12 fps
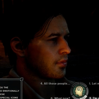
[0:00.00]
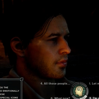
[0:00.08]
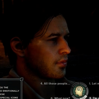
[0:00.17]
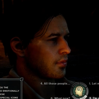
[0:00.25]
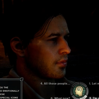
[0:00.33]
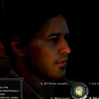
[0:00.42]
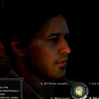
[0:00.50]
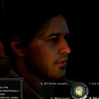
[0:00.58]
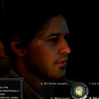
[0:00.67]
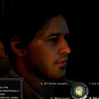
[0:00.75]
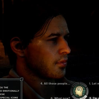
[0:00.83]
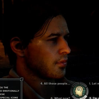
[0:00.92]

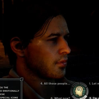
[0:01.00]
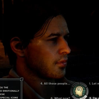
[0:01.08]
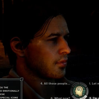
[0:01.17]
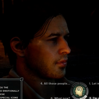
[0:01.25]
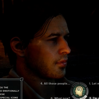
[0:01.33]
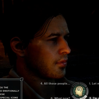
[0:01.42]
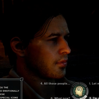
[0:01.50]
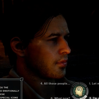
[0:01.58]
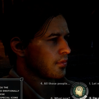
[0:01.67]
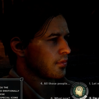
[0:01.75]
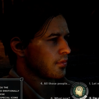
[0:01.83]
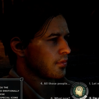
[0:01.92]

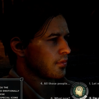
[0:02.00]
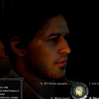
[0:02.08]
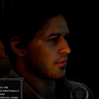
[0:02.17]
(no one is talking)